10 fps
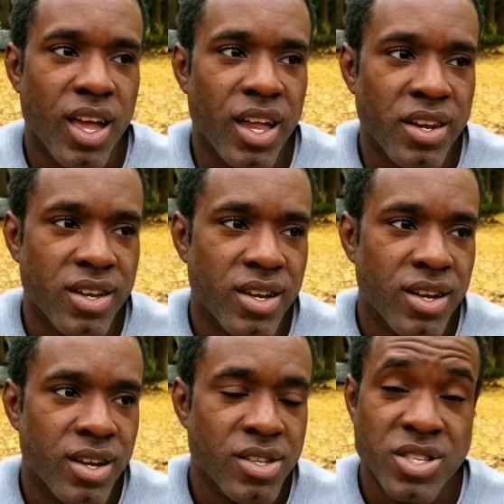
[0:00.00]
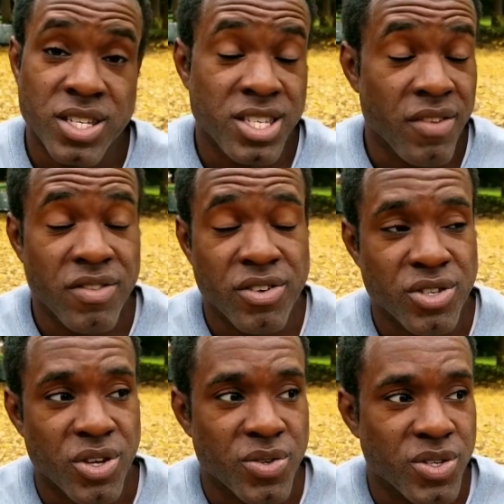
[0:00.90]
And this is like 7
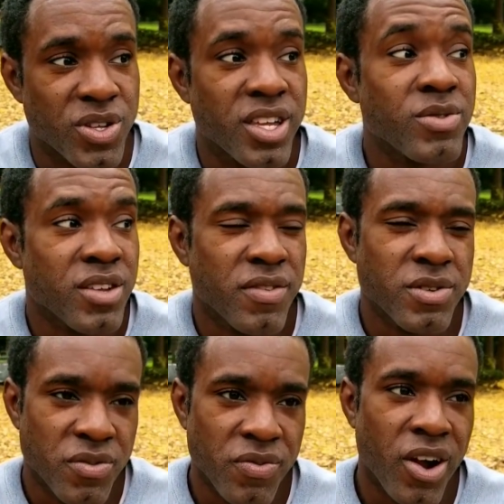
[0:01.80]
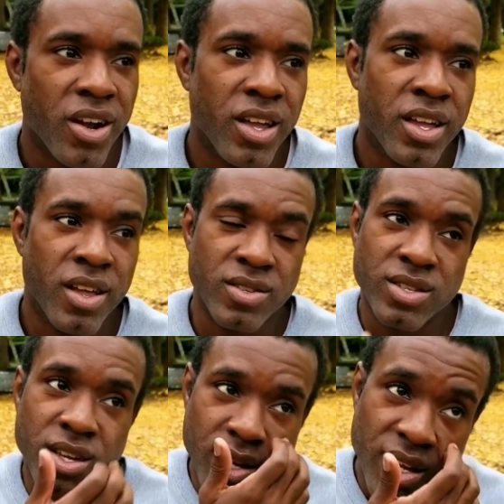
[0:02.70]
years ago. So like it was a Friday, and I
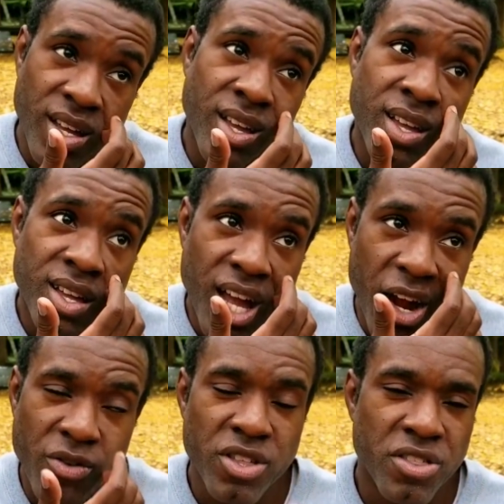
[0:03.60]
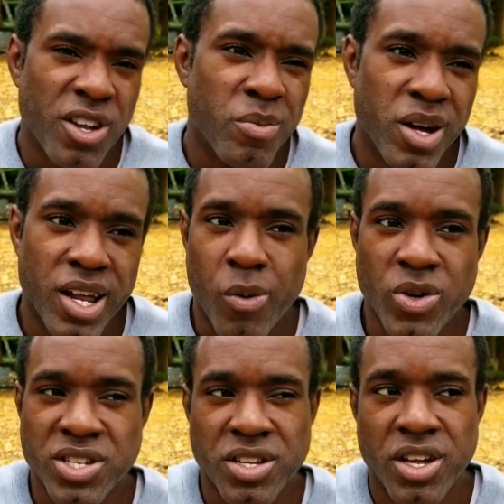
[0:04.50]
was like, I really thought about it. I
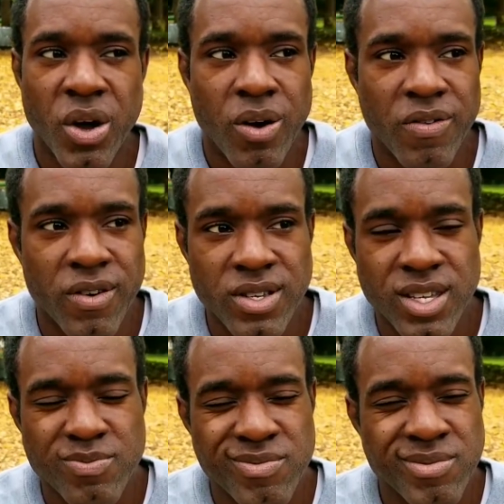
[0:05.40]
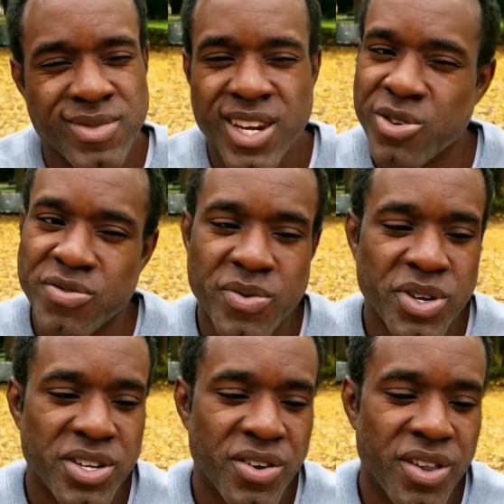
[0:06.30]
wasn't gonna go at first. I was like, I don't know if I
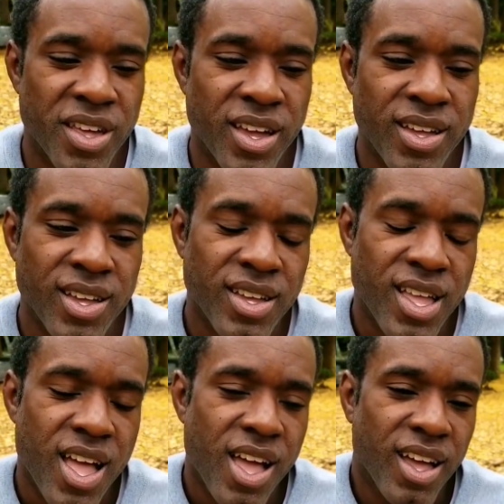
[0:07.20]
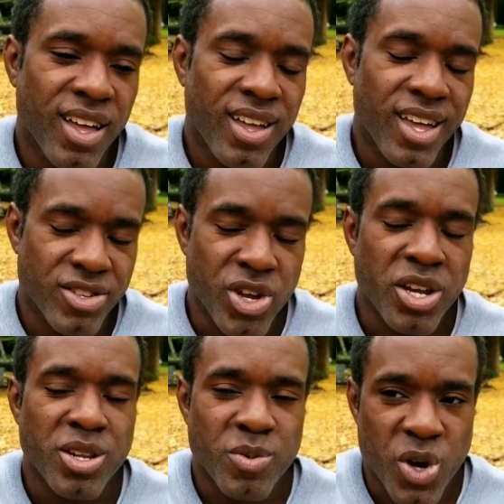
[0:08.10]
want to go to that. And so
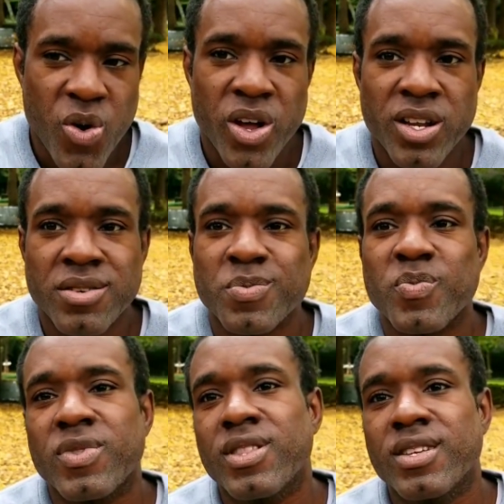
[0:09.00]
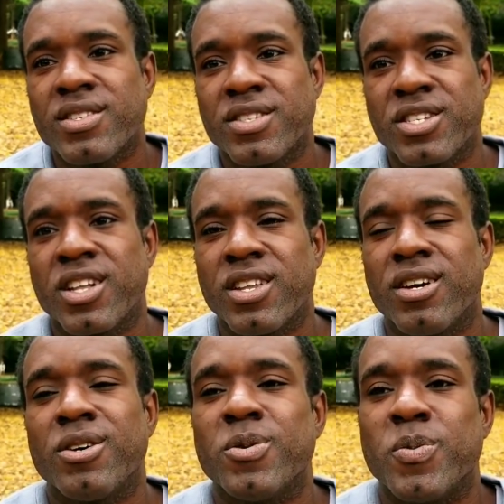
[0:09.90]
I ended up going to this
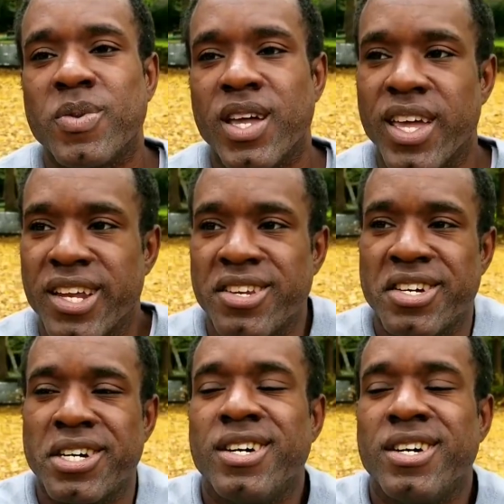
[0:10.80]
club, and